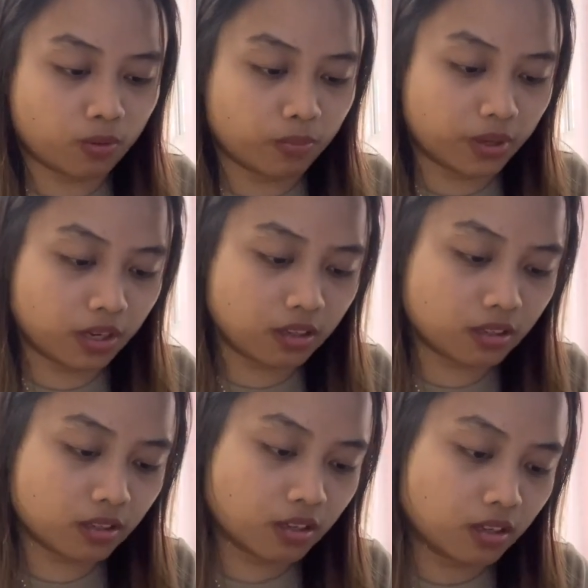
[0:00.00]
ones because
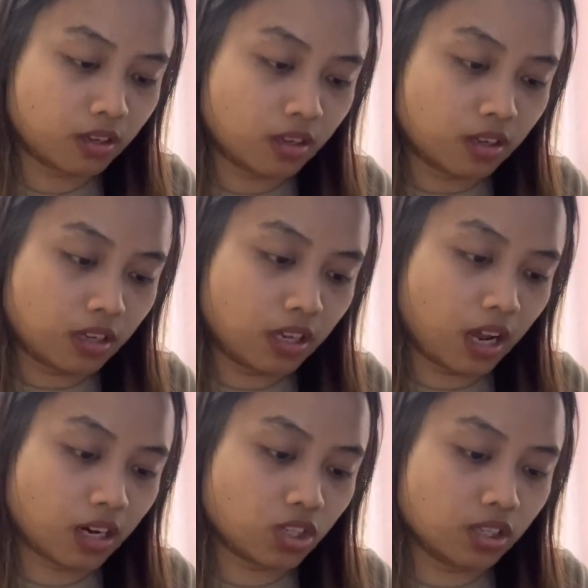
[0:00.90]
it
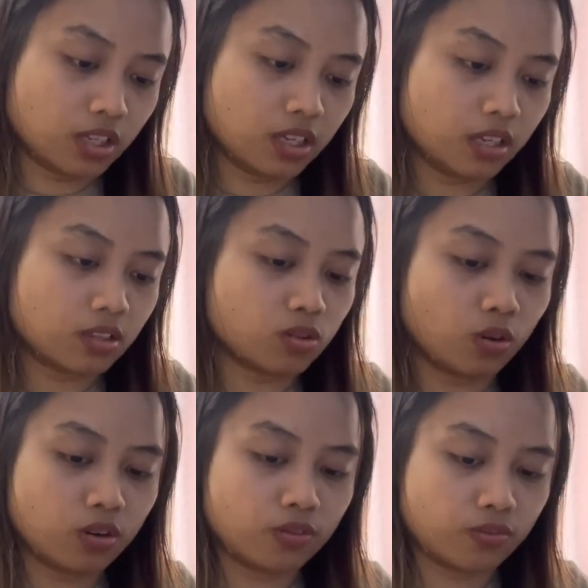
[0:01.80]
actually
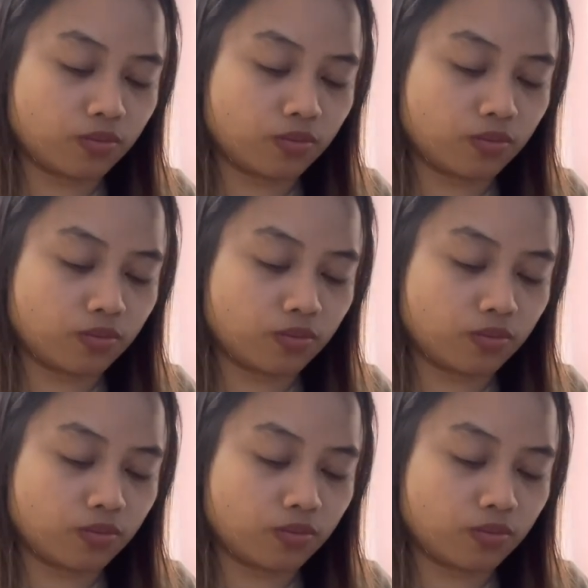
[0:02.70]
sort of